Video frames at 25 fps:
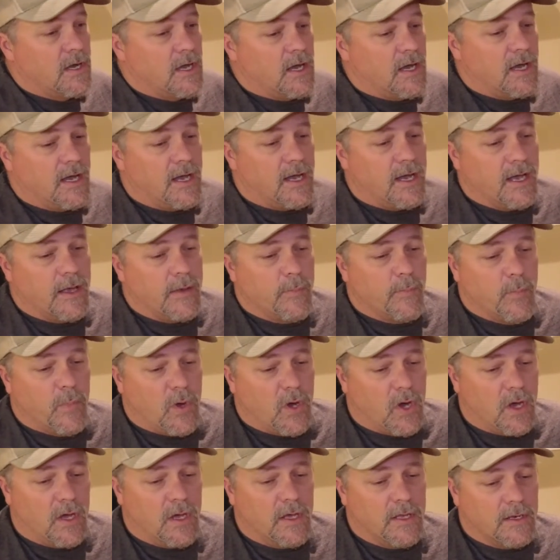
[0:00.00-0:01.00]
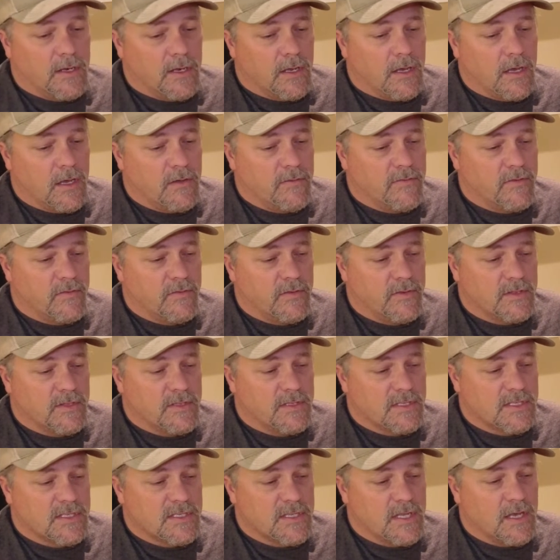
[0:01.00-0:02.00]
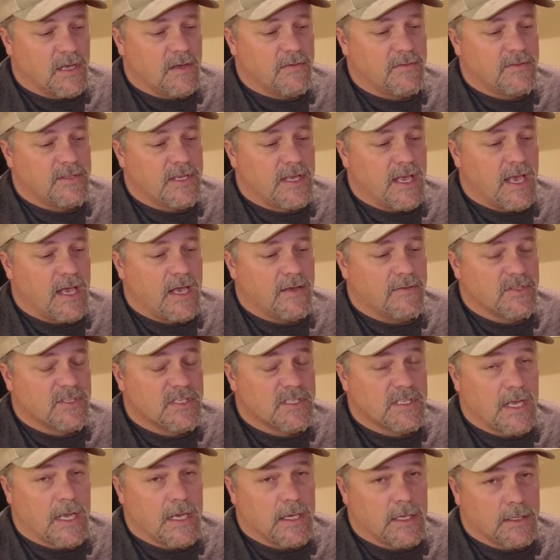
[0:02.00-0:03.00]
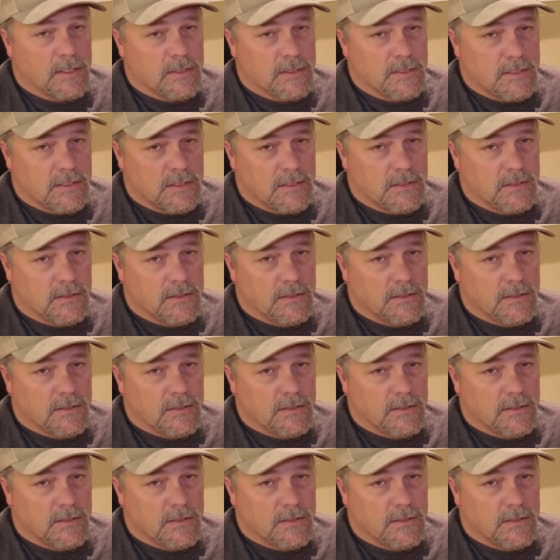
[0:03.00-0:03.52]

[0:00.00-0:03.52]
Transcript: I bought enough of the stuff to have seconds,